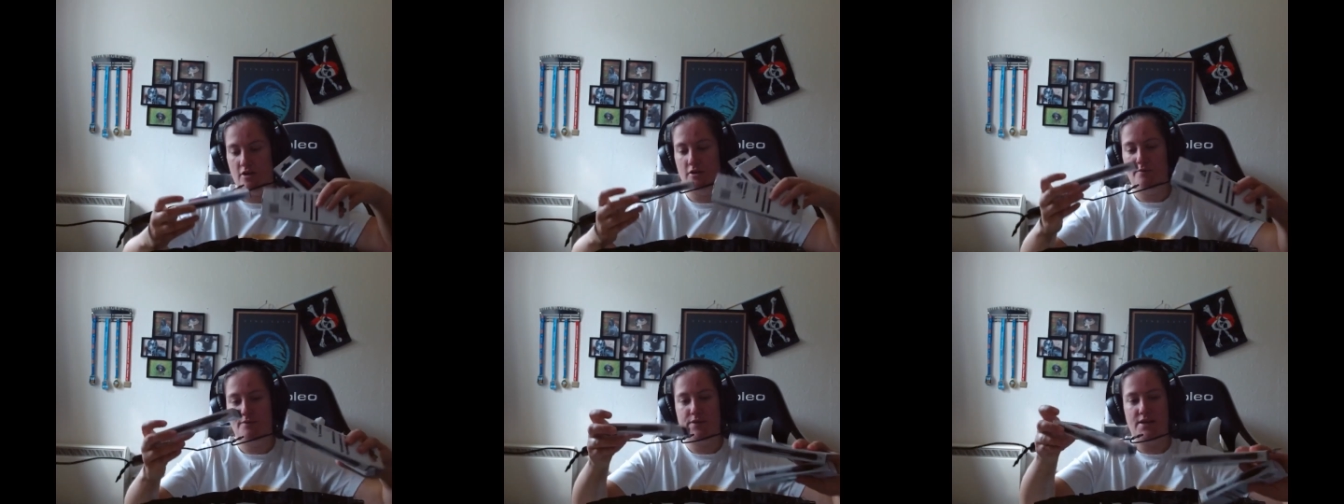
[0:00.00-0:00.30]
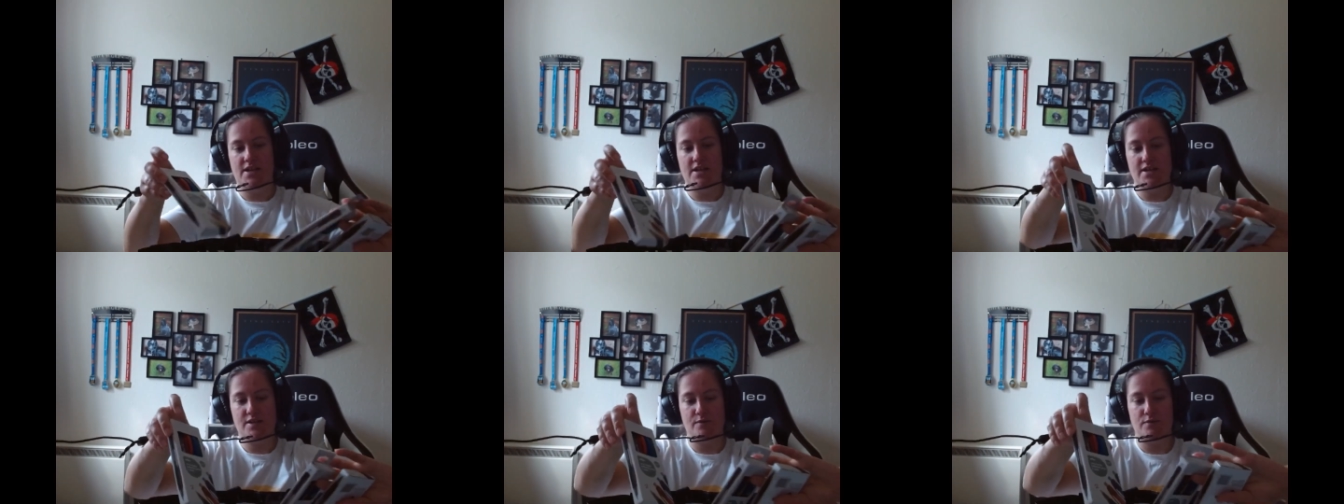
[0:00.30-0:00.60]
of
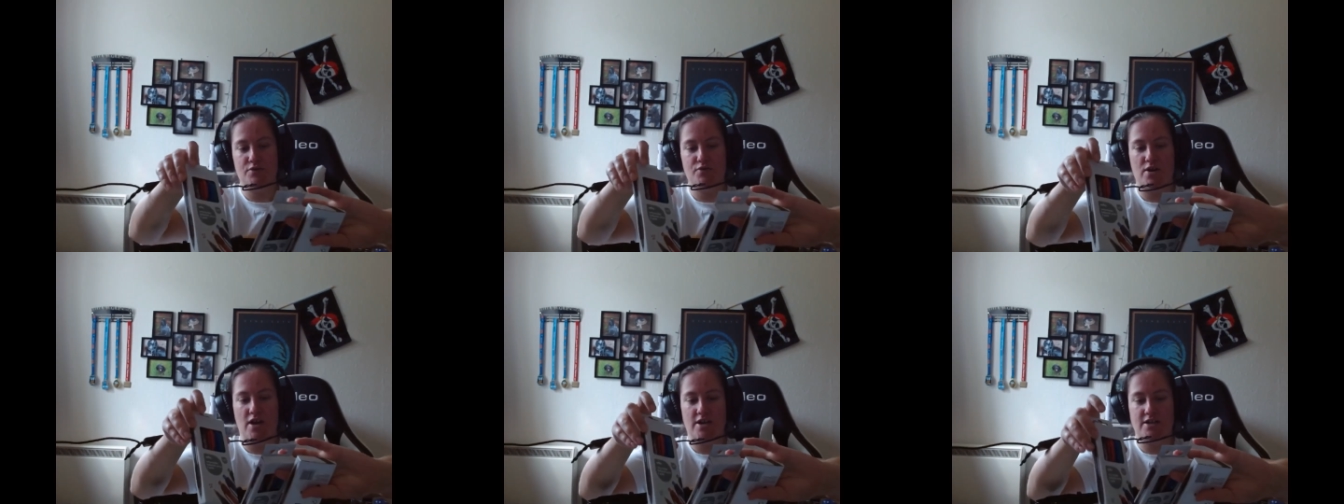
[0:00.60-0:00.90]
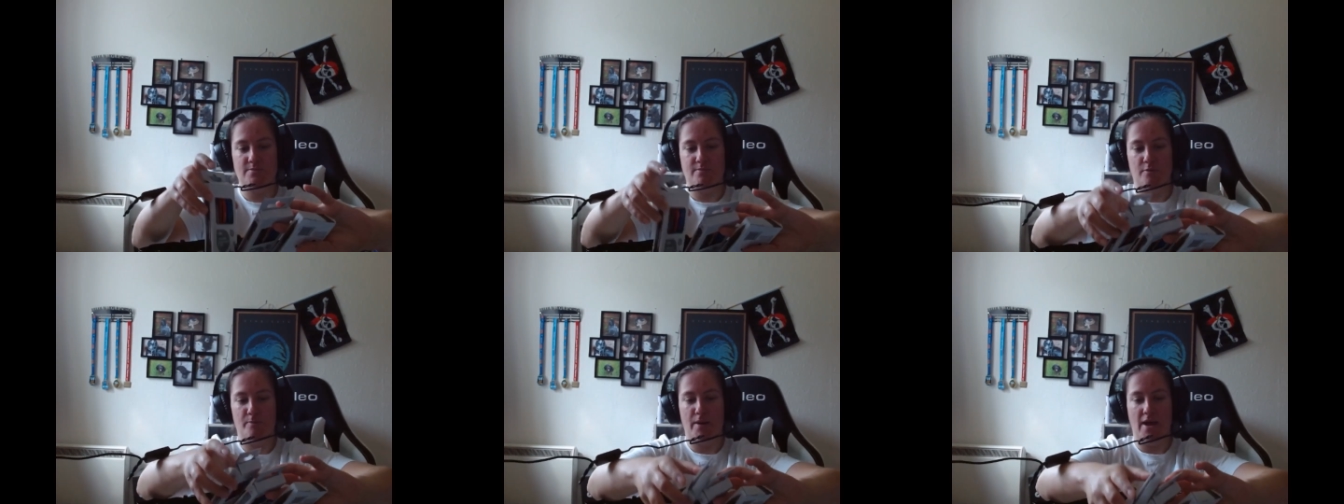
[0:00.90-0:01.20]
these
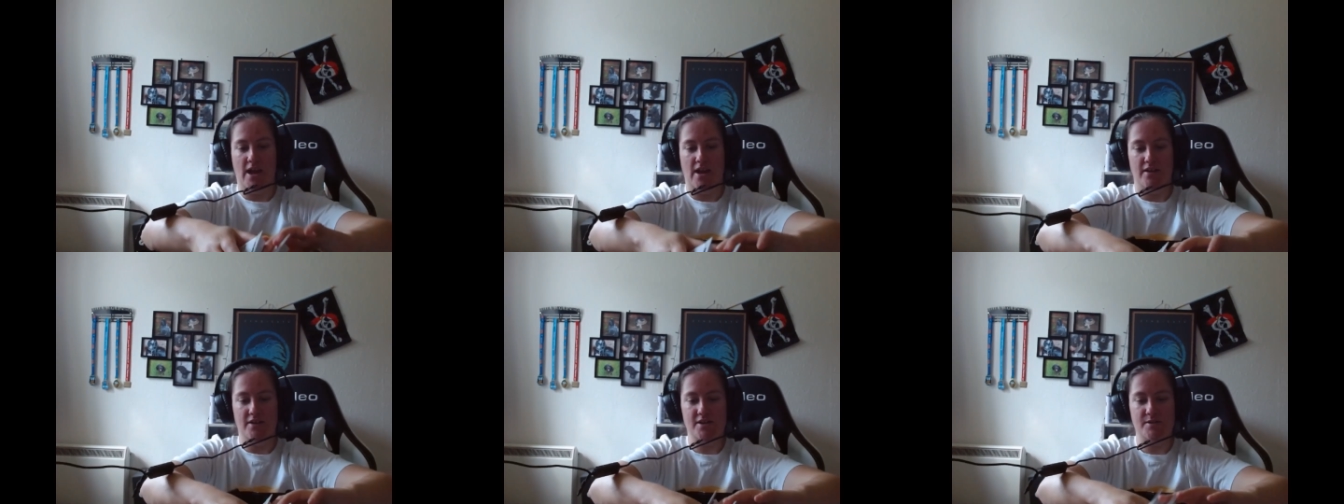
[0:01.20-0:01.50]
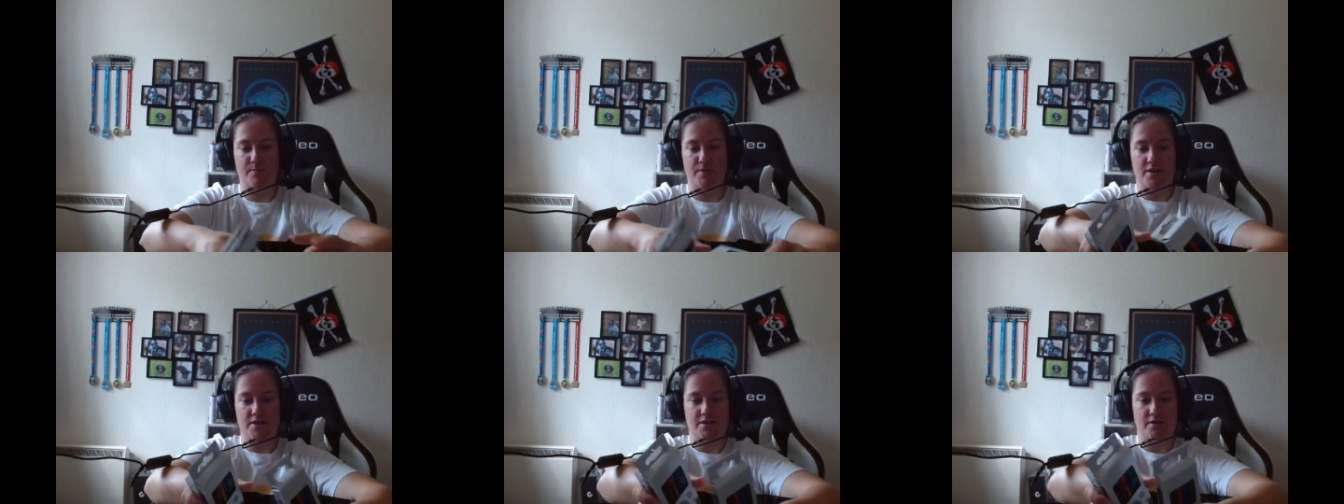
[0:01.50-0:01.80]
retractable
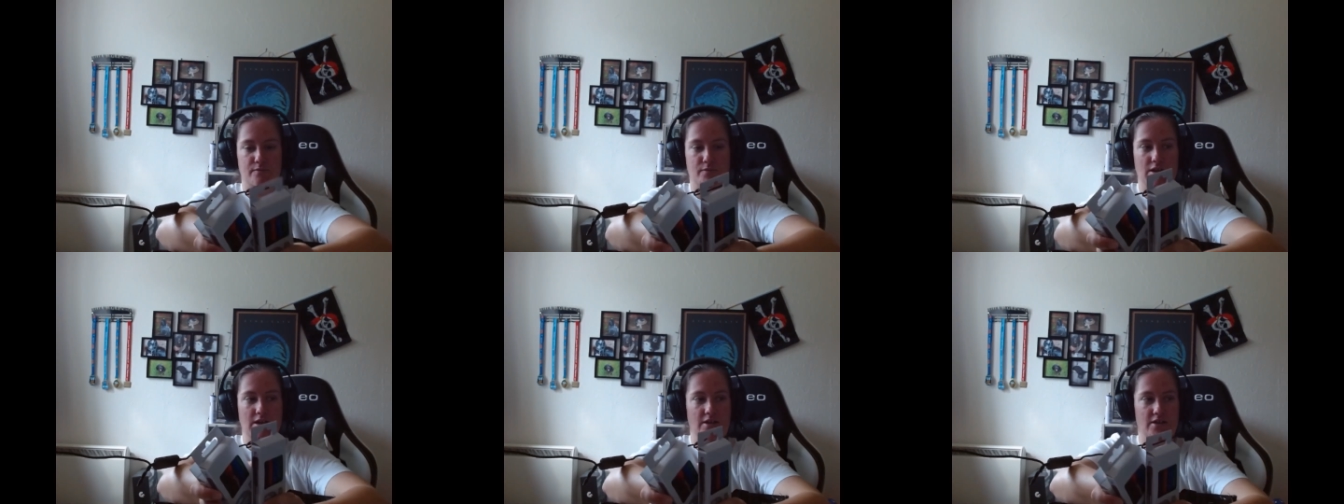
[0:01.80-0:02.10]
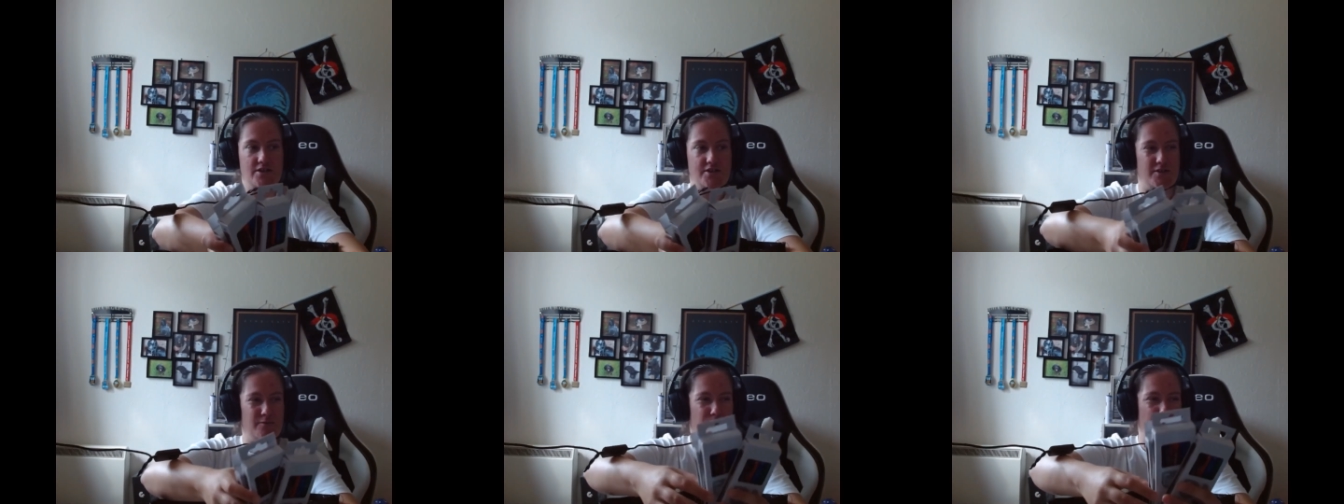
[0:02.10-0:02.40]
pens because I
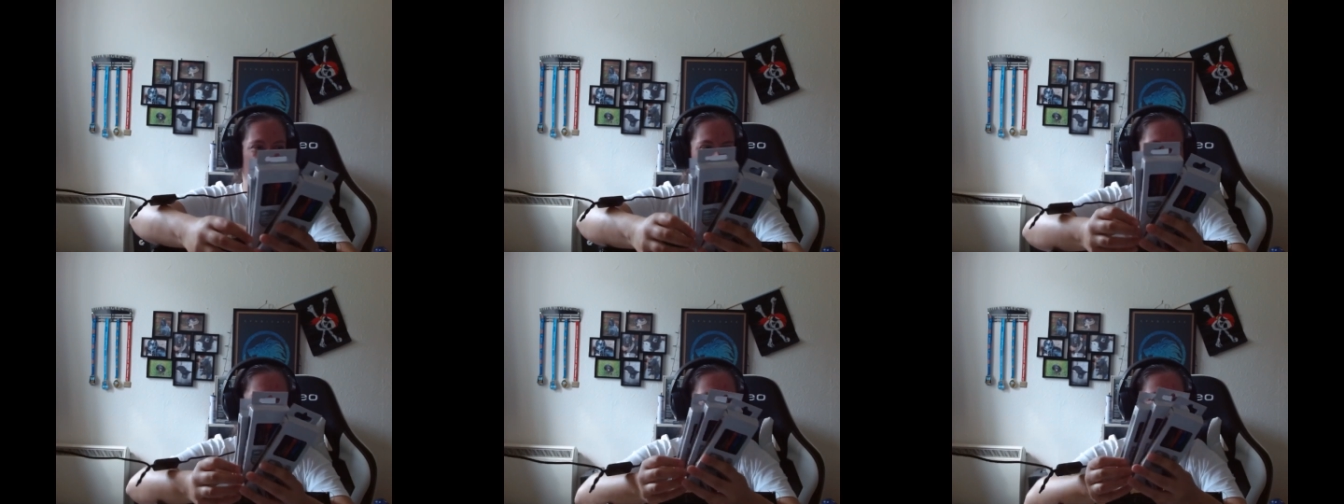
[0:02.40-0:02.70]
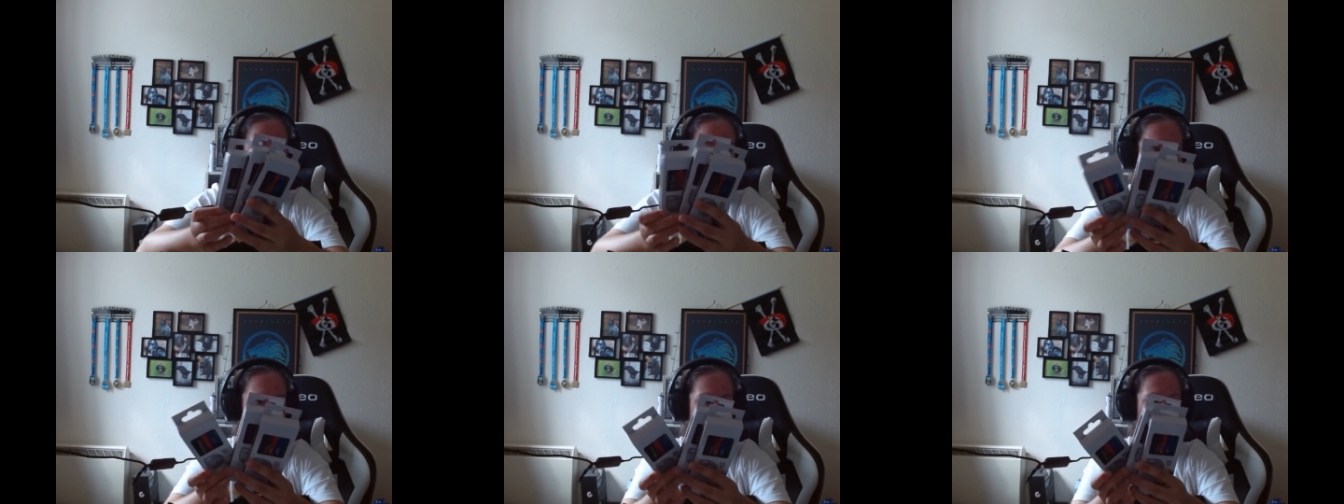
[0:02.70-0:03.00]
realised I'm actually
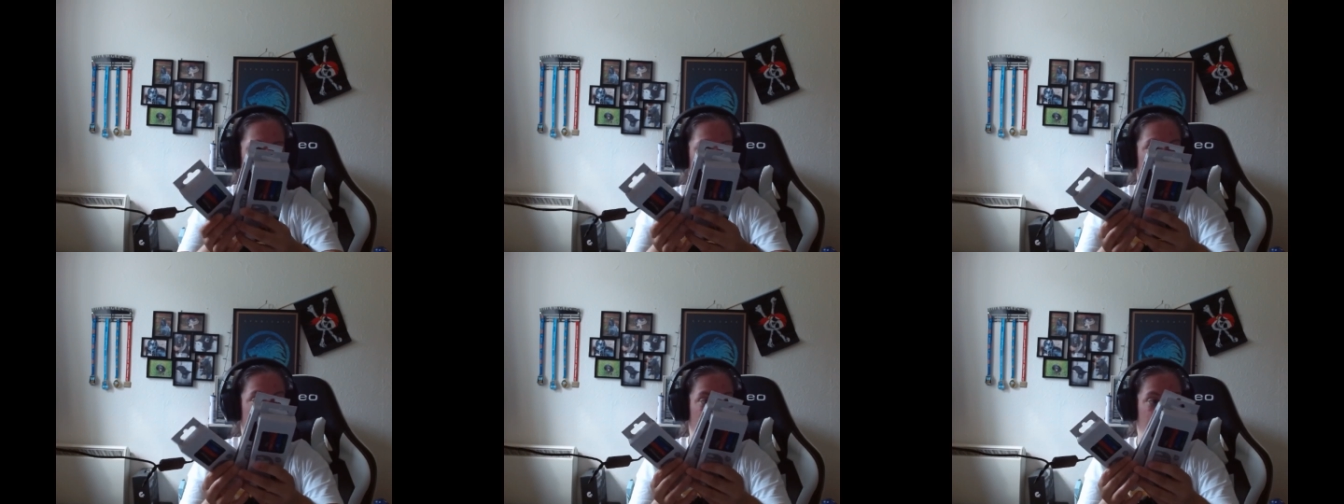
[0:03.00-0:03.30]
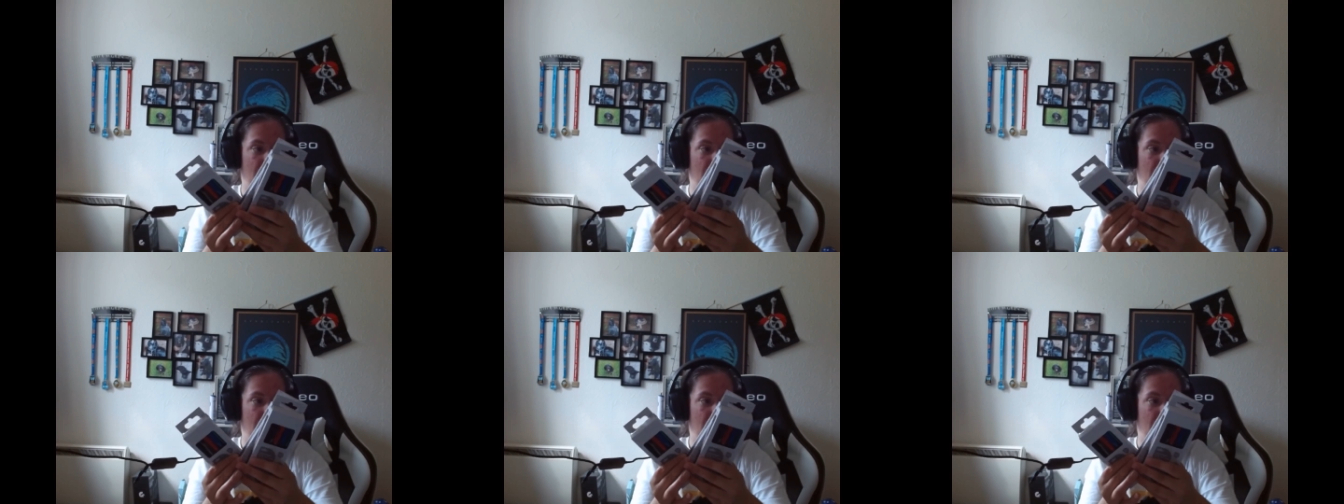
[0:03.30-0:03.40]
running out of